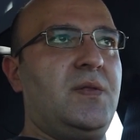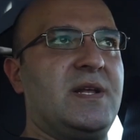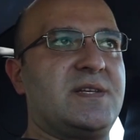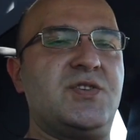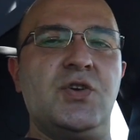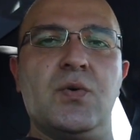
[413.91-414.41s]

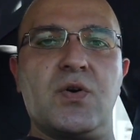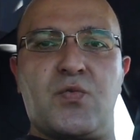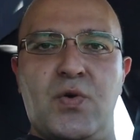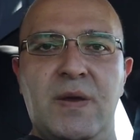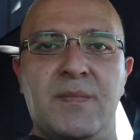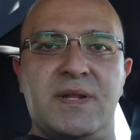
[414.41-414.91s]
this new
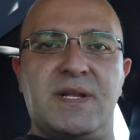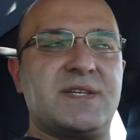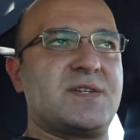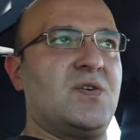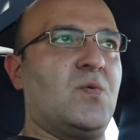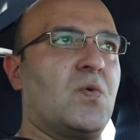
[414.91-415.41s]
agreement
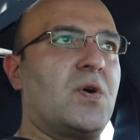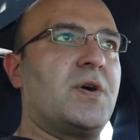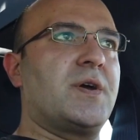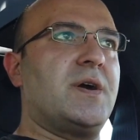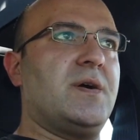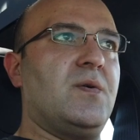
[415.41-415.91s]
is going to
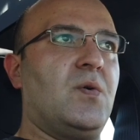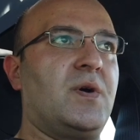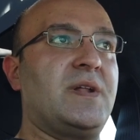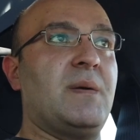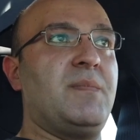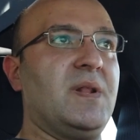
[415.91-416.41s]
work,
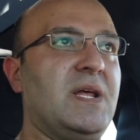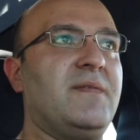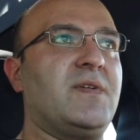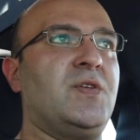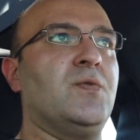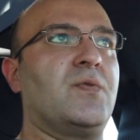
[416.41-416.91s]
or they
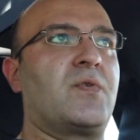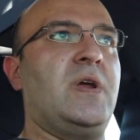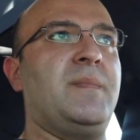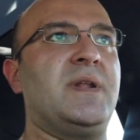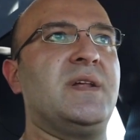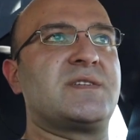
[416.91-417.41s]
believe the new
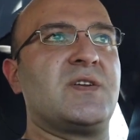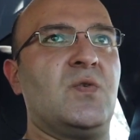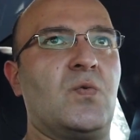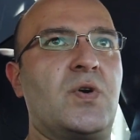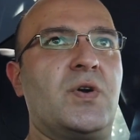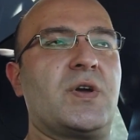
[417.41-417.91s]
agreement is going
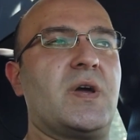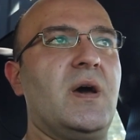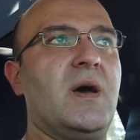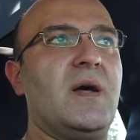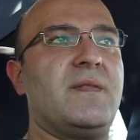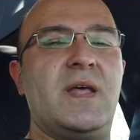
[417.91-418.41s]
to work,
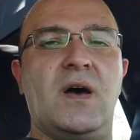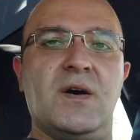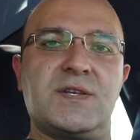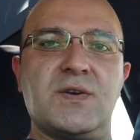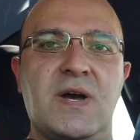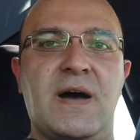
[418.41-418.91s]
they
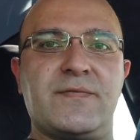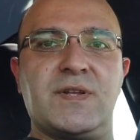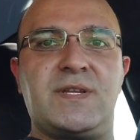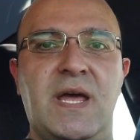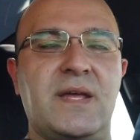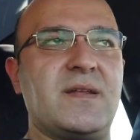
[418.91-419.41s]
also have
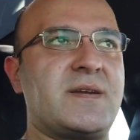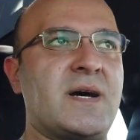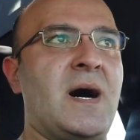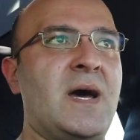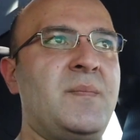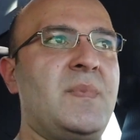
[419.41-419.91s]
to take the
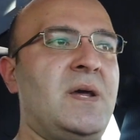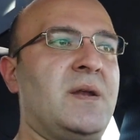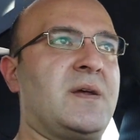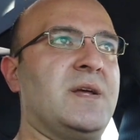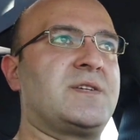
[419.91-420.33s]
time in